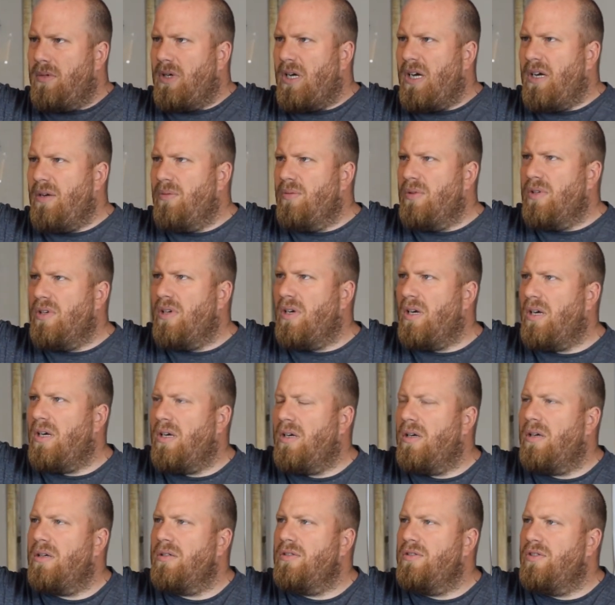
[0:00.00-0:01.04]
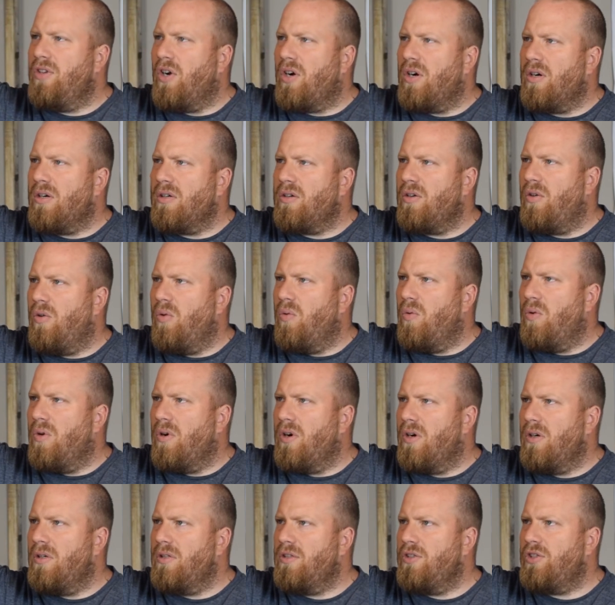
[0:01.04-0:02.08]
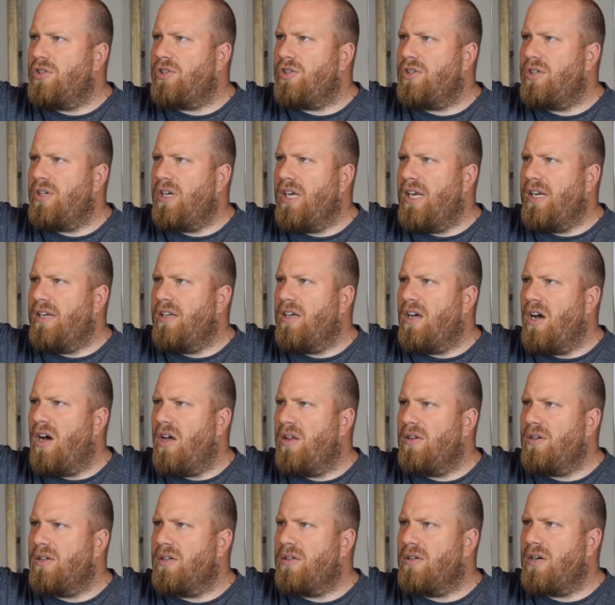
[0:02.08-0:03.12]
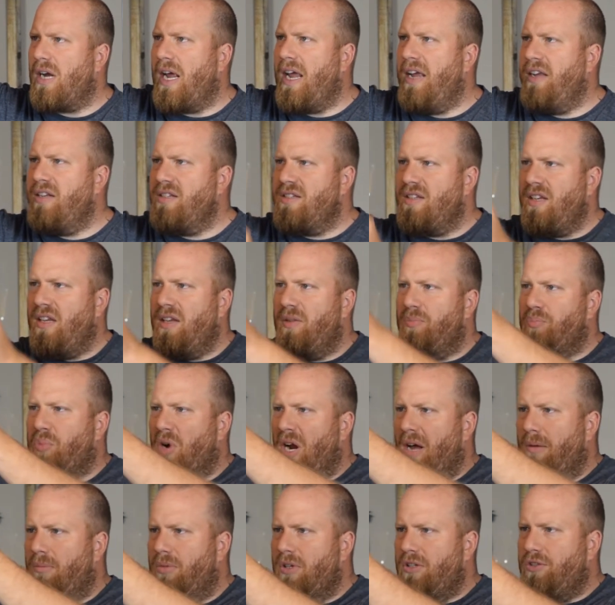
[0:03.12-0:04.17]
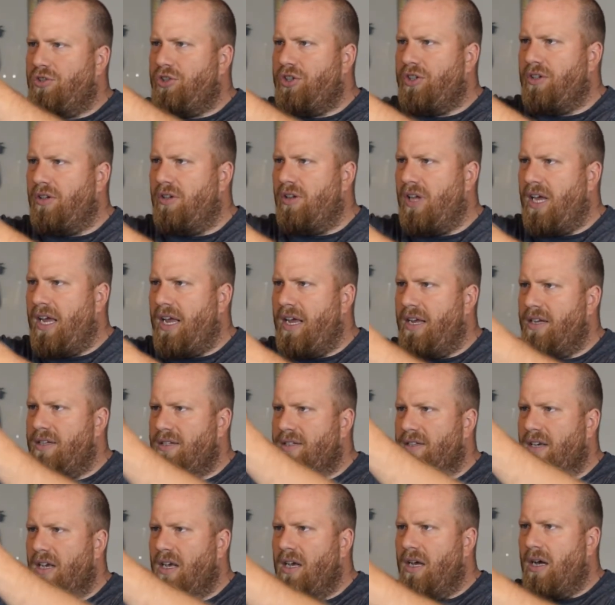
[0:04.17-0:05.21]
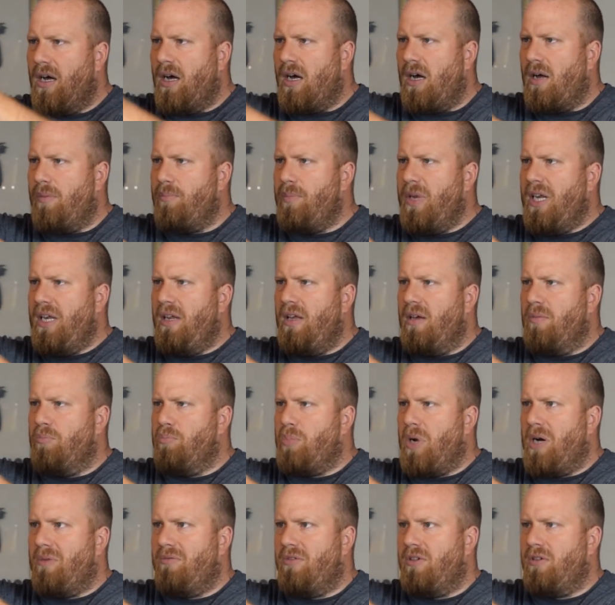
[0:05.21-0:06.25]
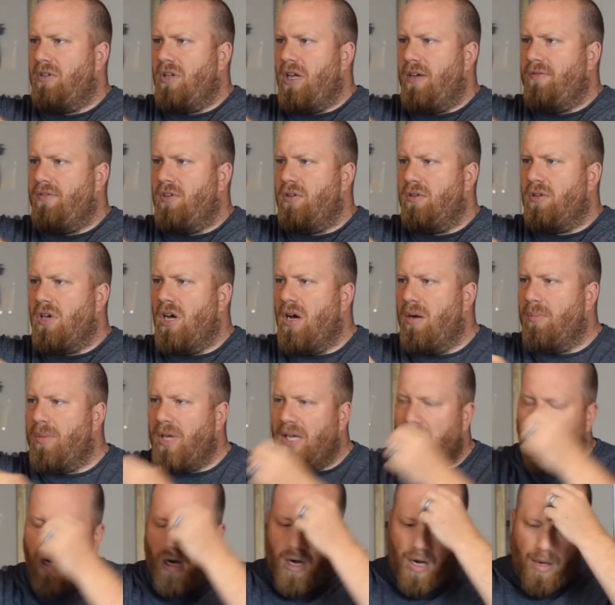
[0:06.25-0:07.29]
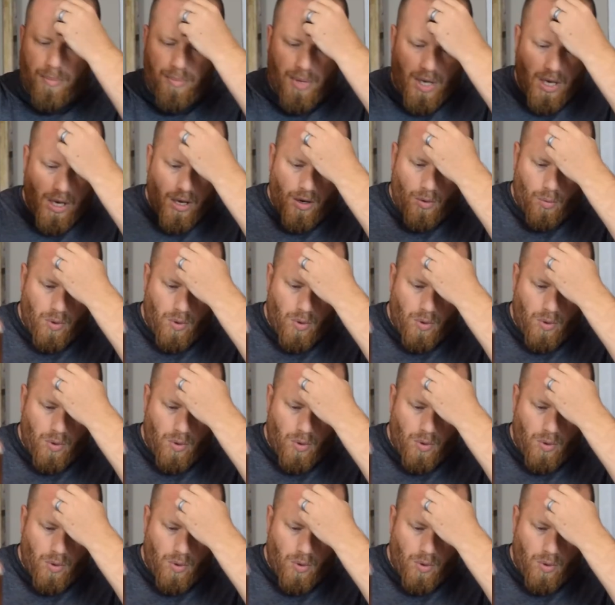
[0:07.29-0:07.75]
I would, dark orange in color, hazy, probably chill haze, uh, medium bubble level coming up.